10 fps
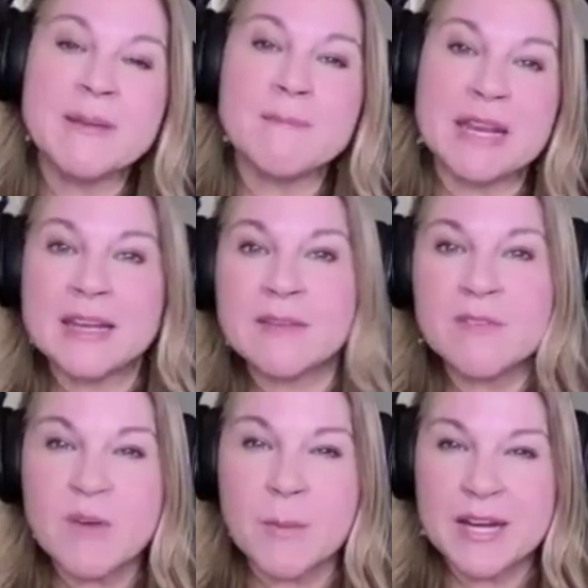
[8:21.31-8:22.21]
Meaning and
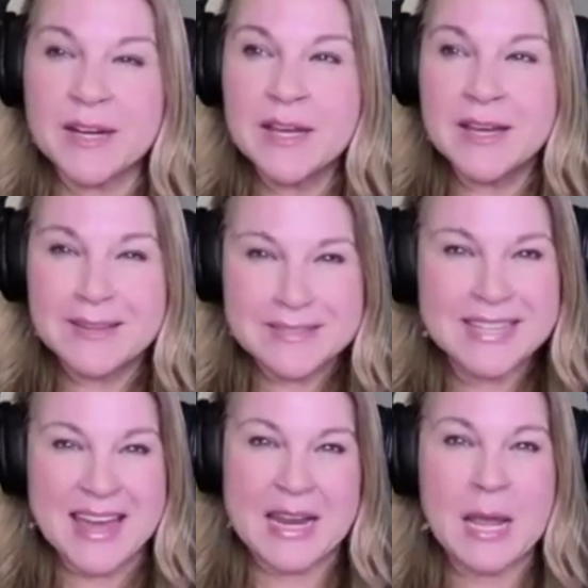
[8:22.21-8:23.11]
fulfillment. It's like
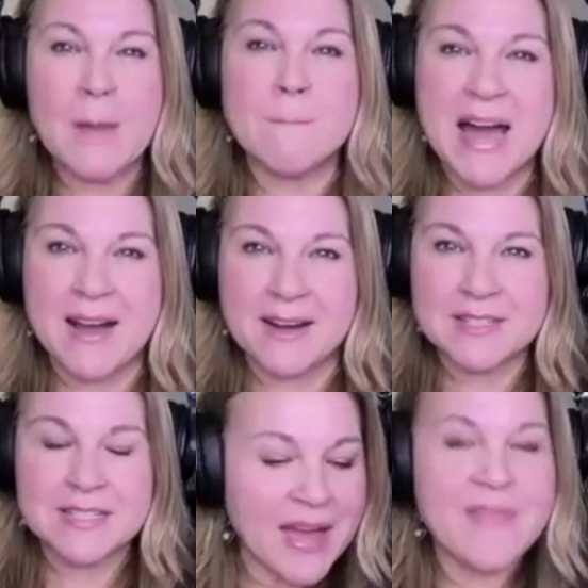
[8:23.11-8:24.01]
that impact.
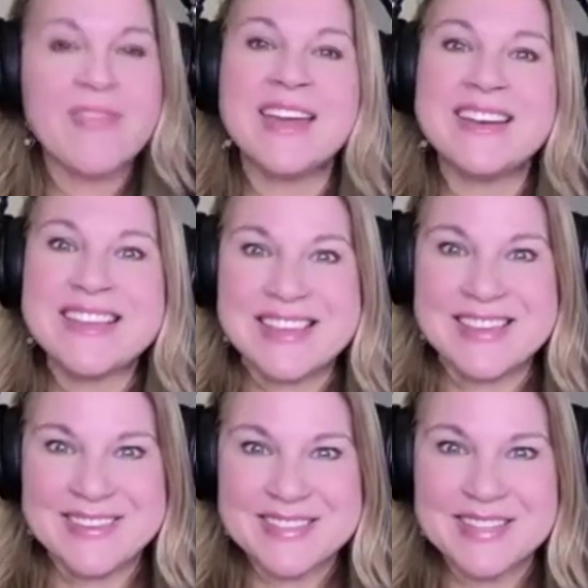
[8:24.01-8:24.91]
And then
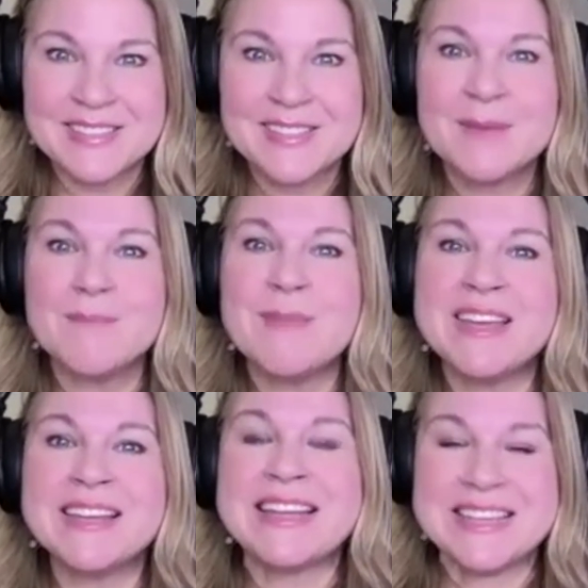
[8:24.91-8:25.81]
ease. Make
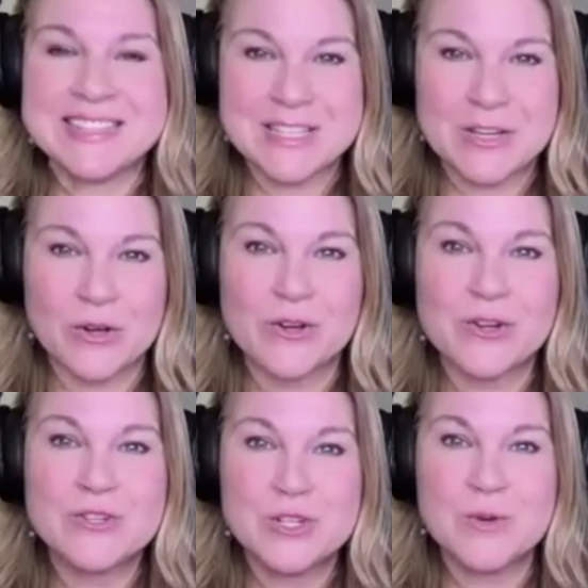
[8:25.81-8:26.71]
it easier
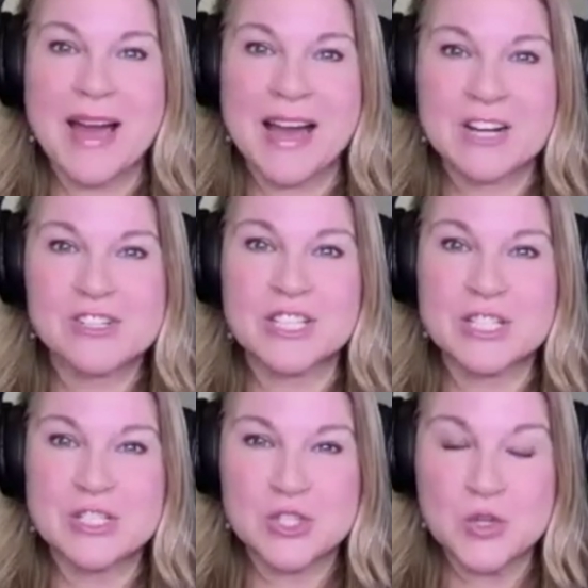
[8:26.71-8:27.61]
to actually
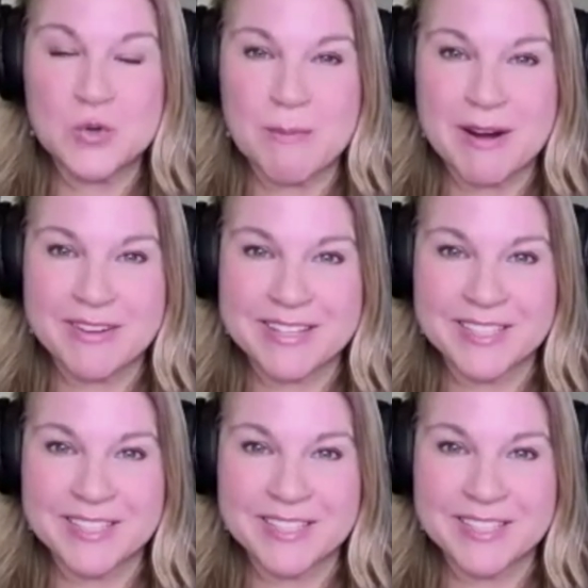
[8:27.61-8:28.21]
do the marketing.